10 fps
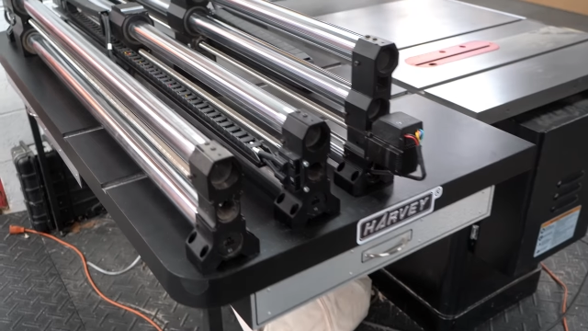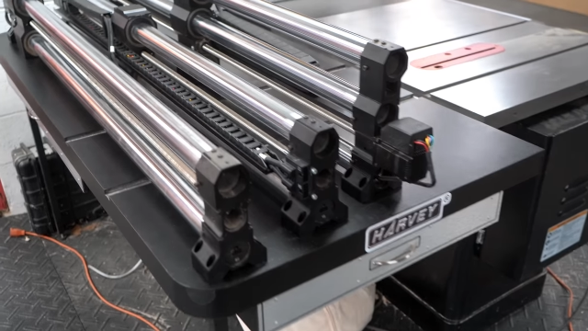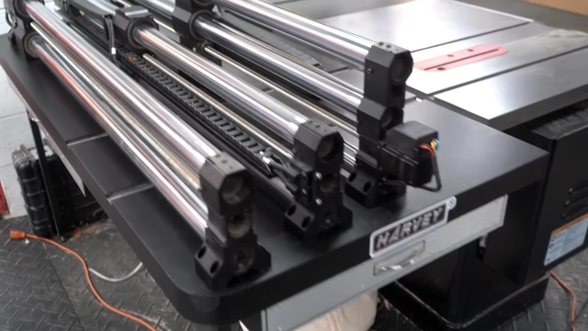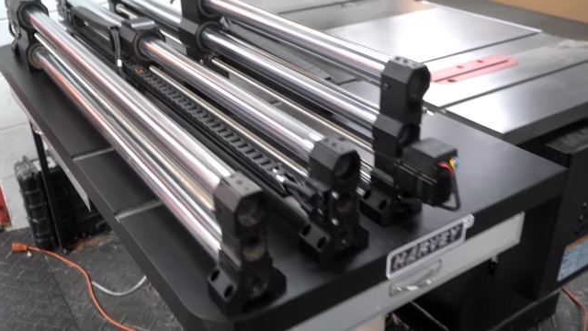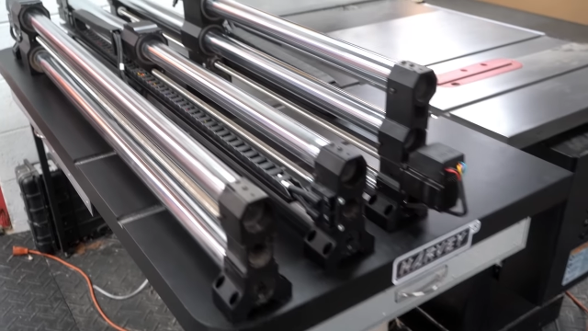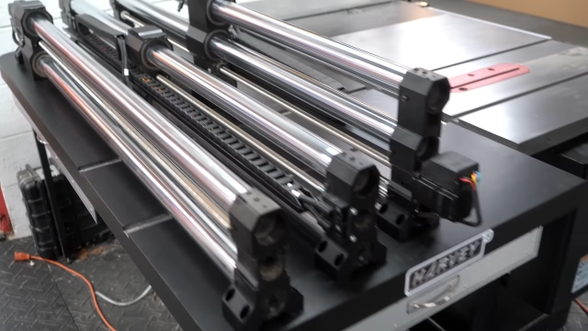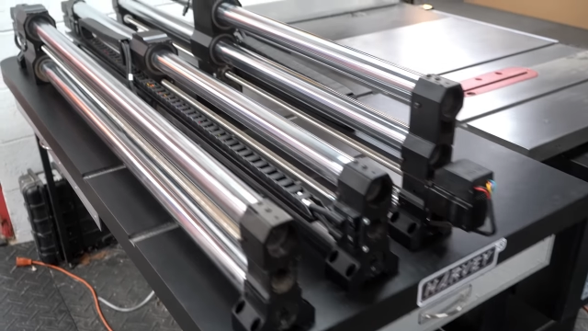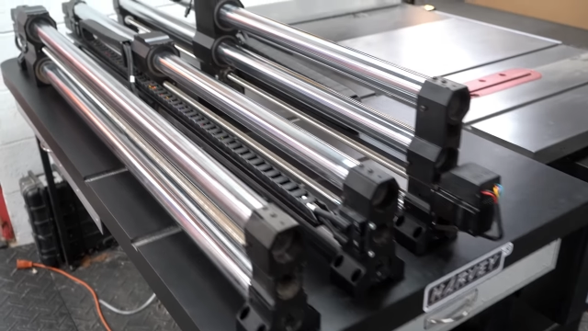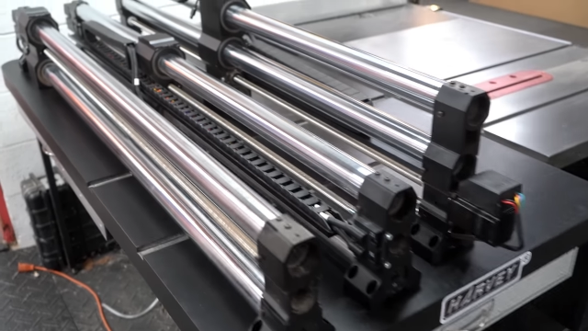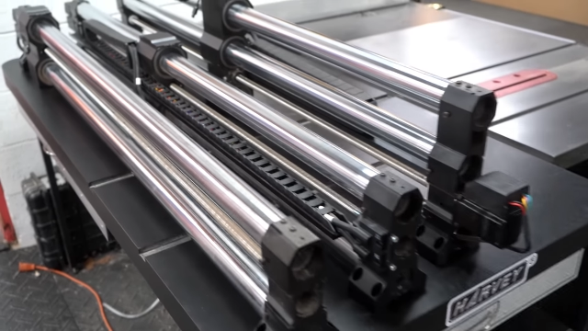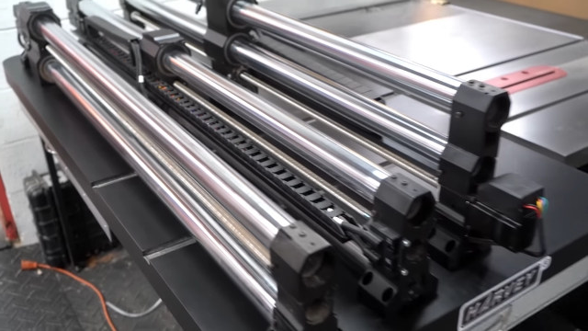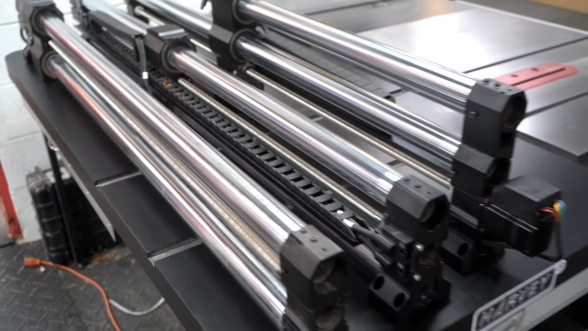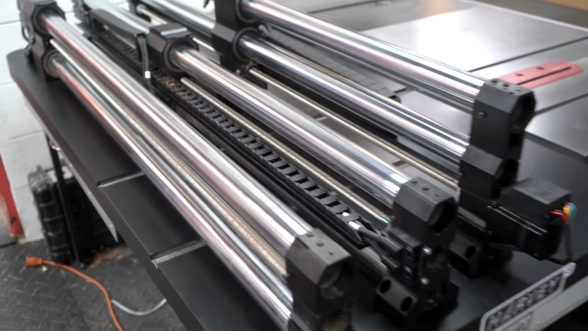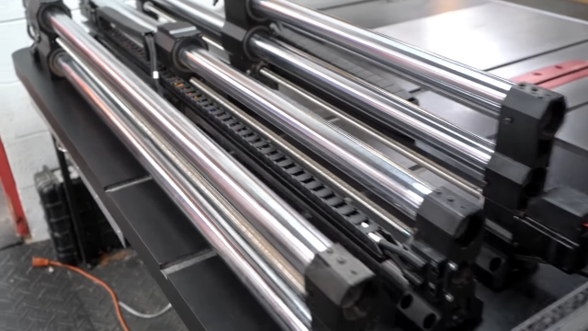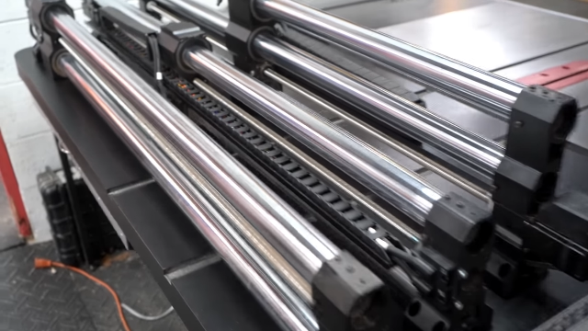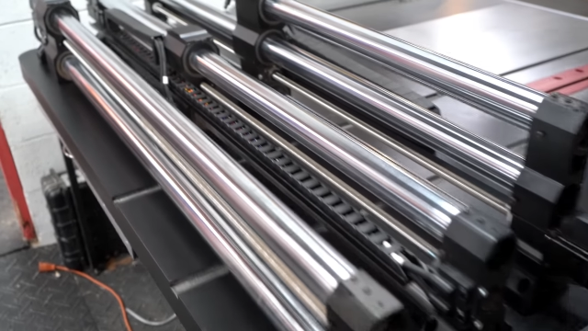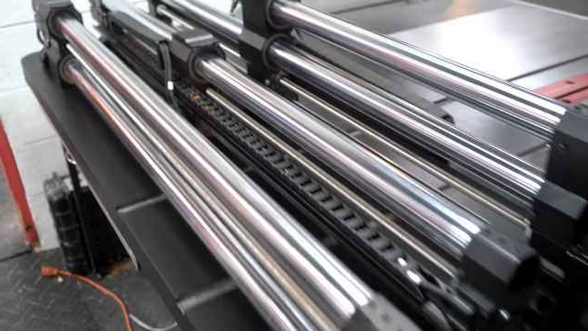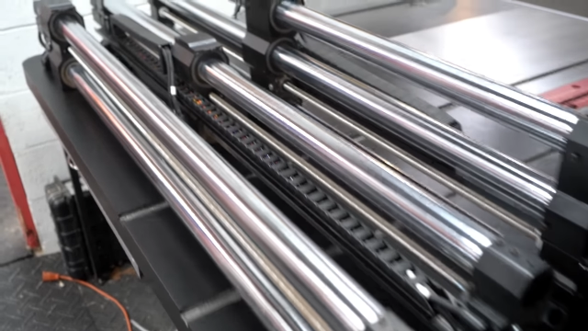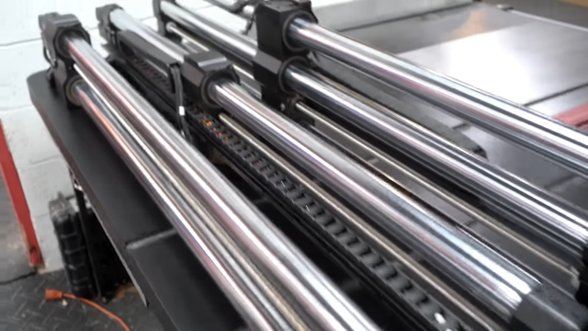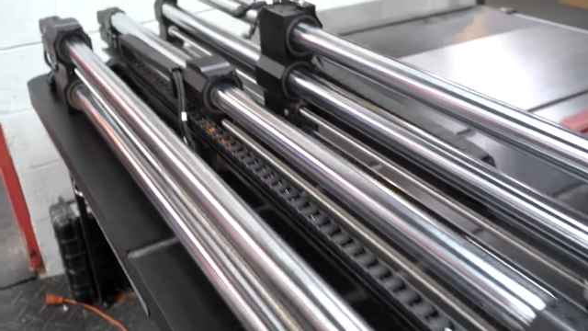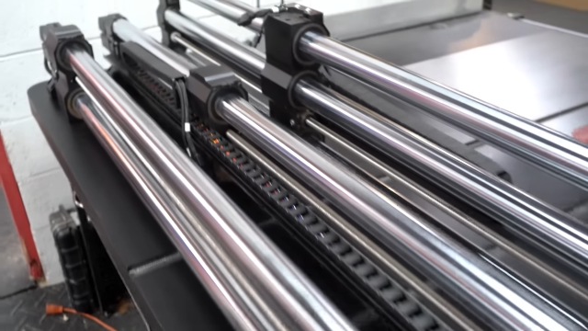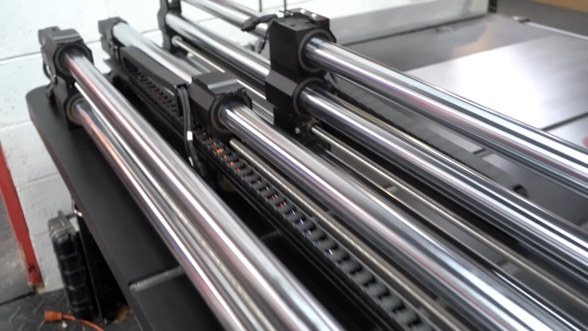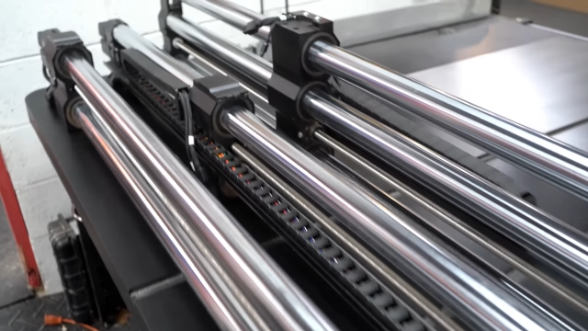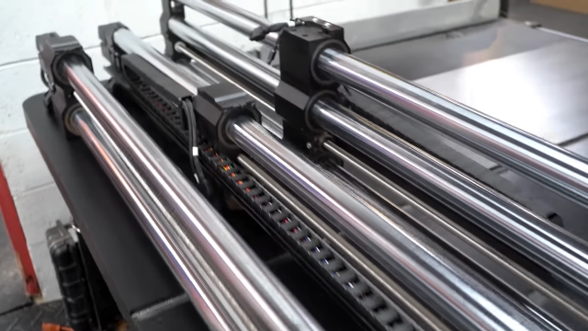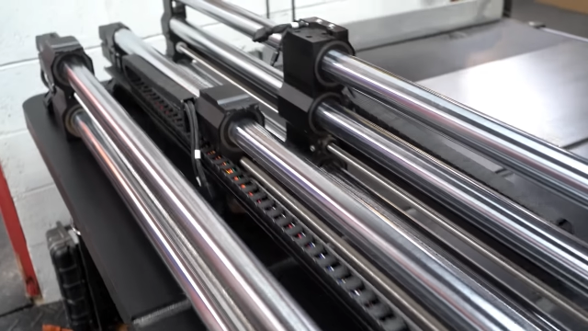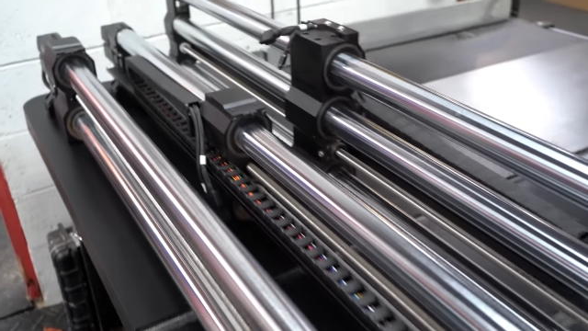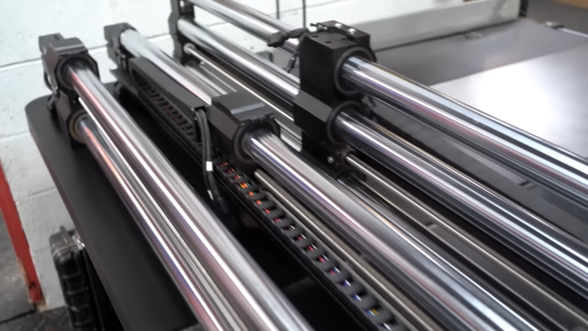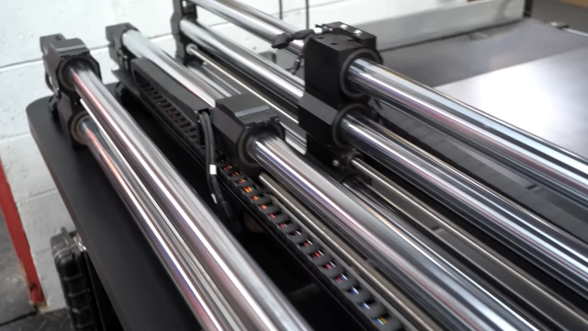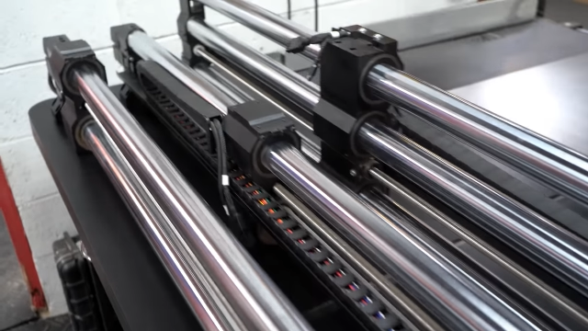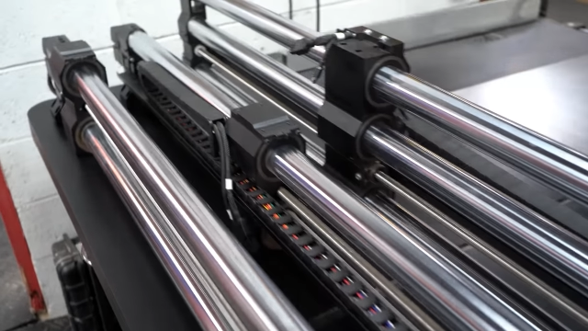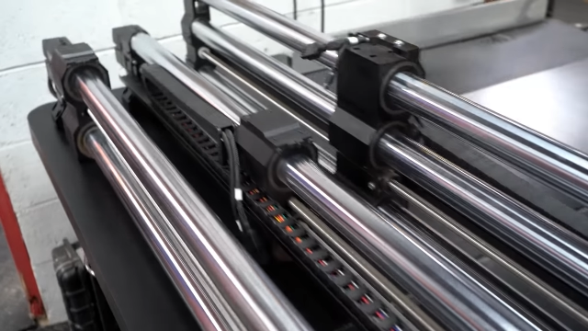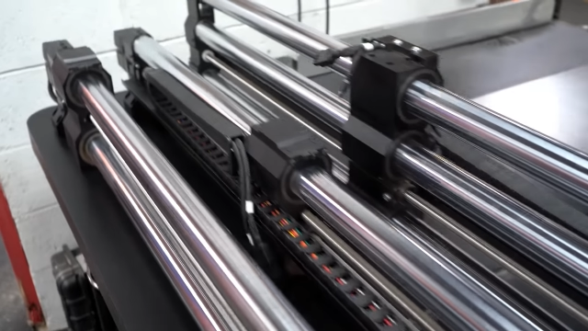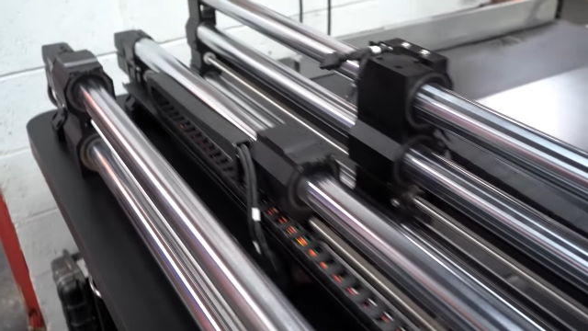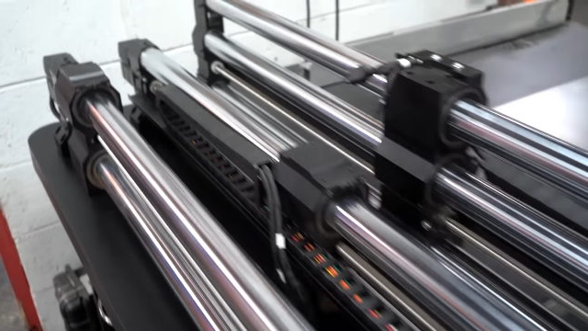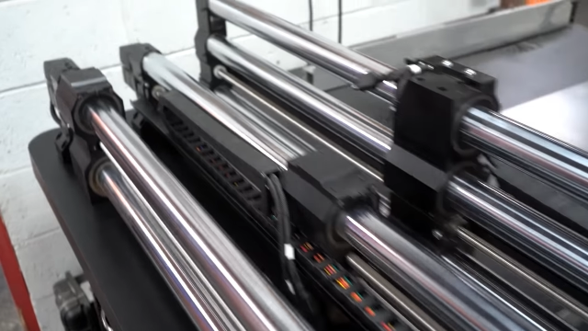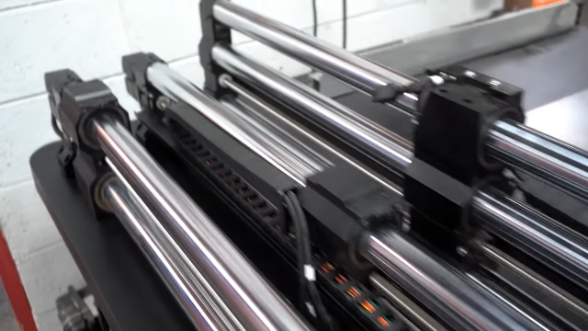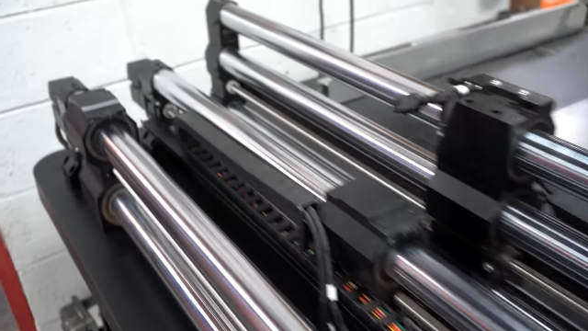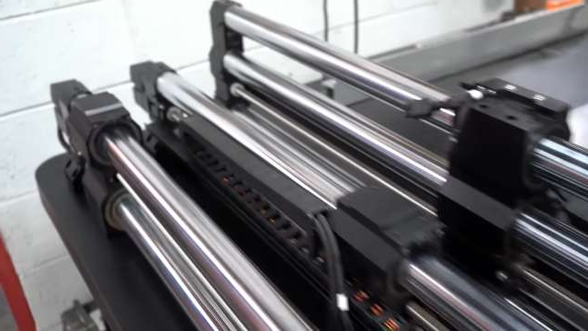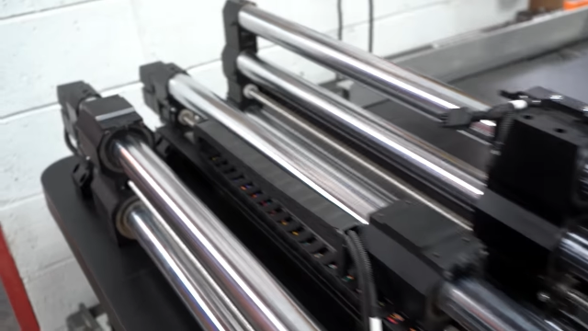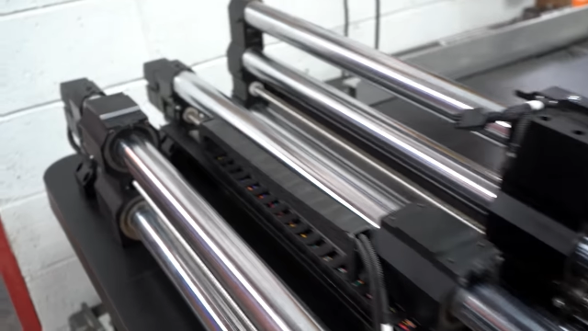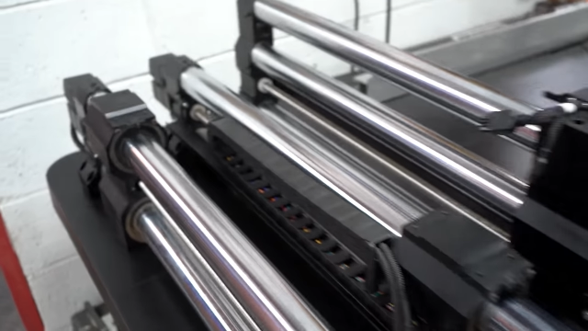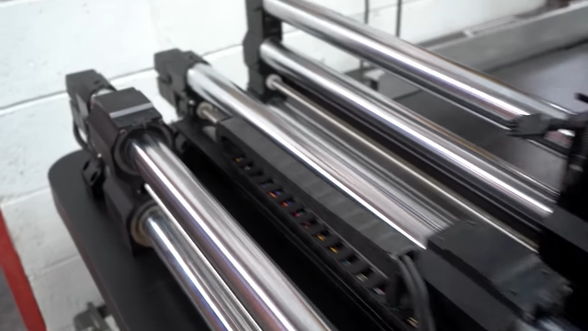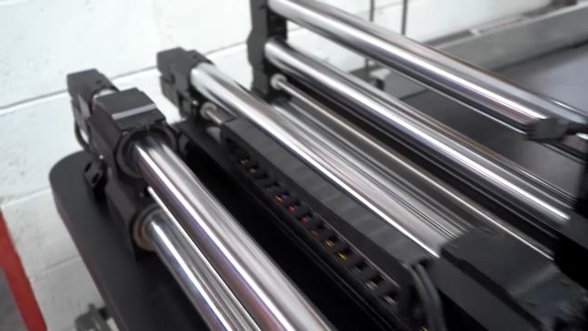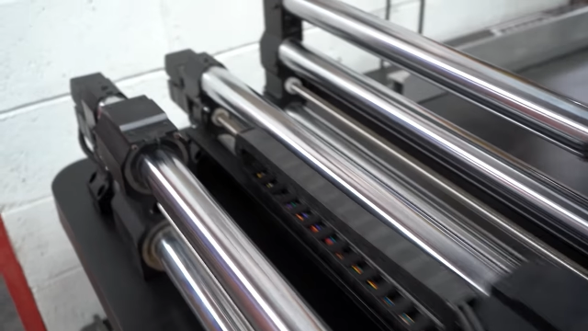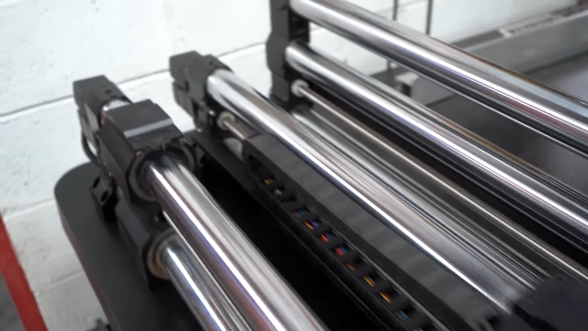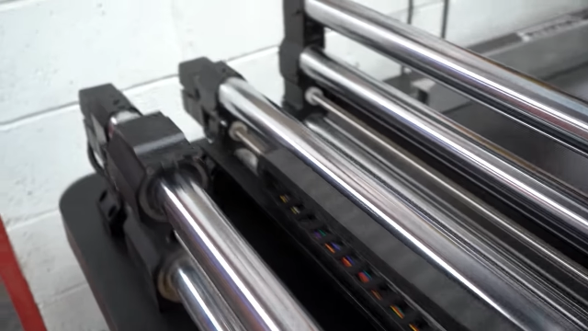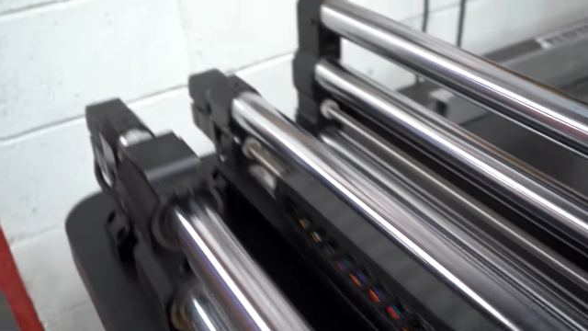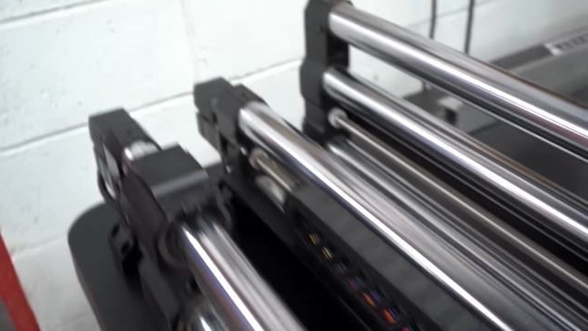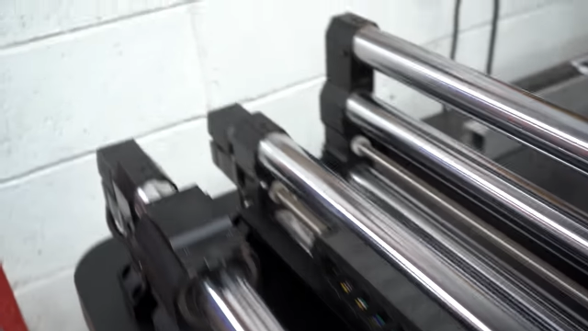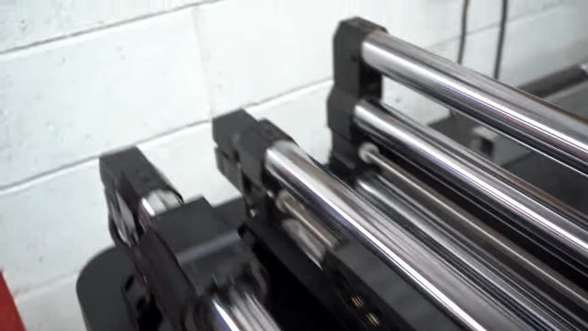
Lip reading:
No face is visible, so there are no lips to read.